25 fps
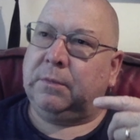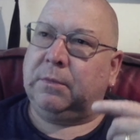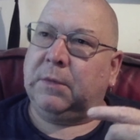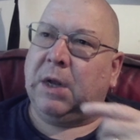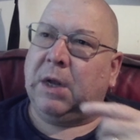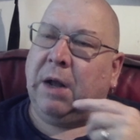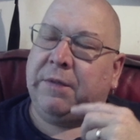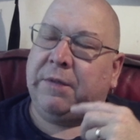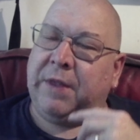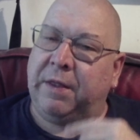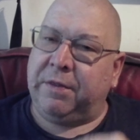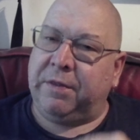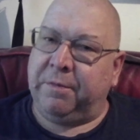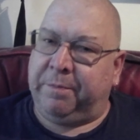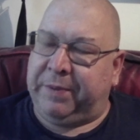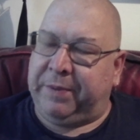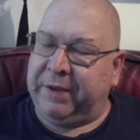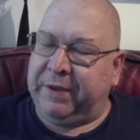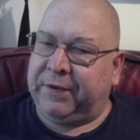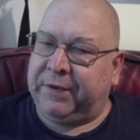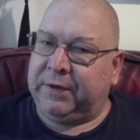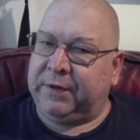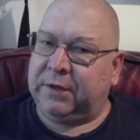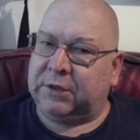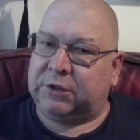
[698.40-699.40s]
and then the
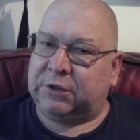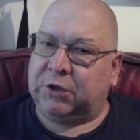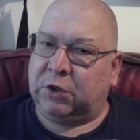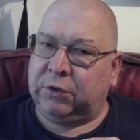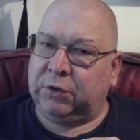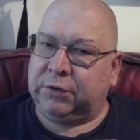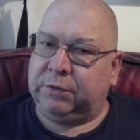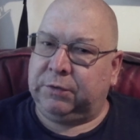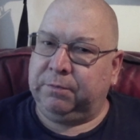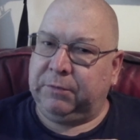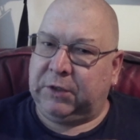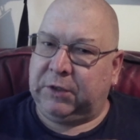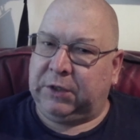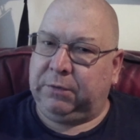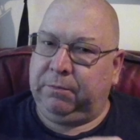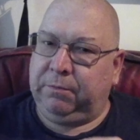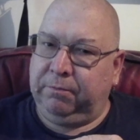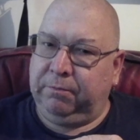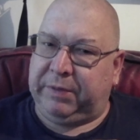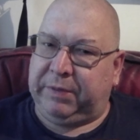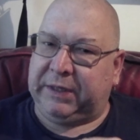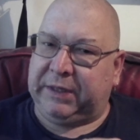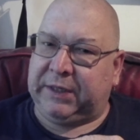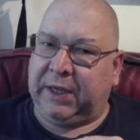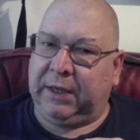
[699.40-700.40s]
pithiness
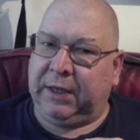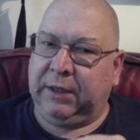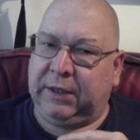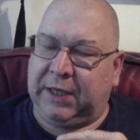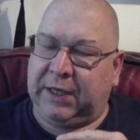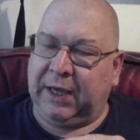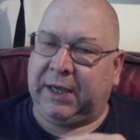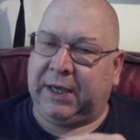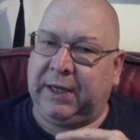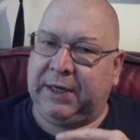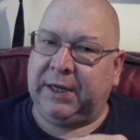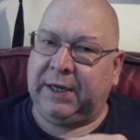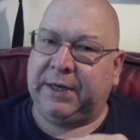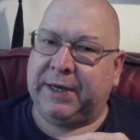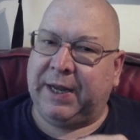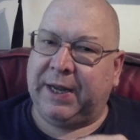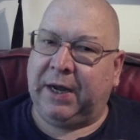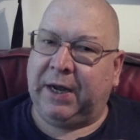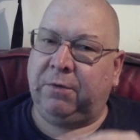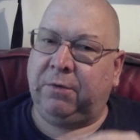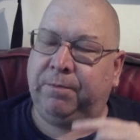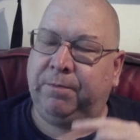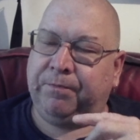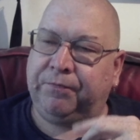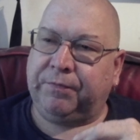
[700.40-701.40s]
kicking in
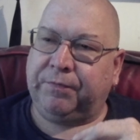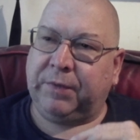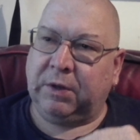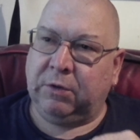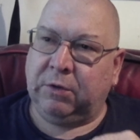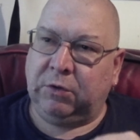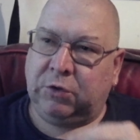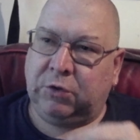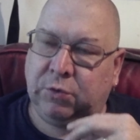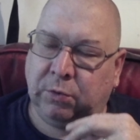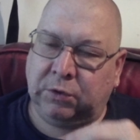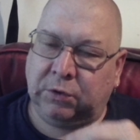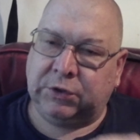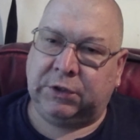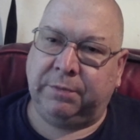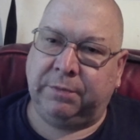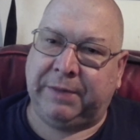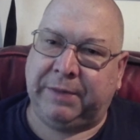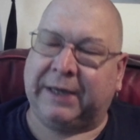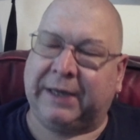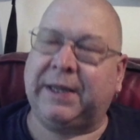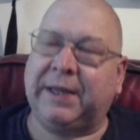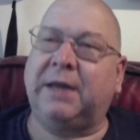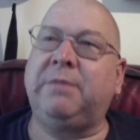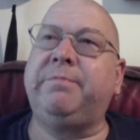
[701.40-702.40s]
now towards the
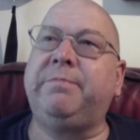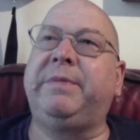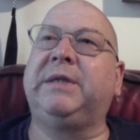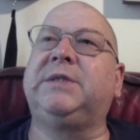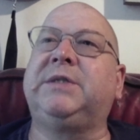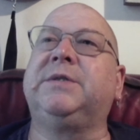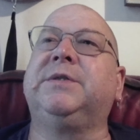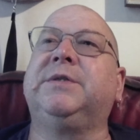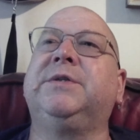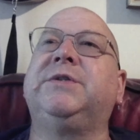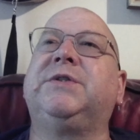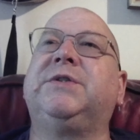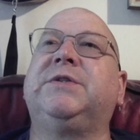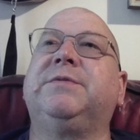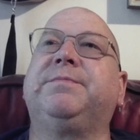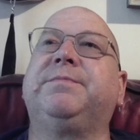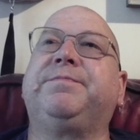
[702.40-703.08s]
back end bitterness,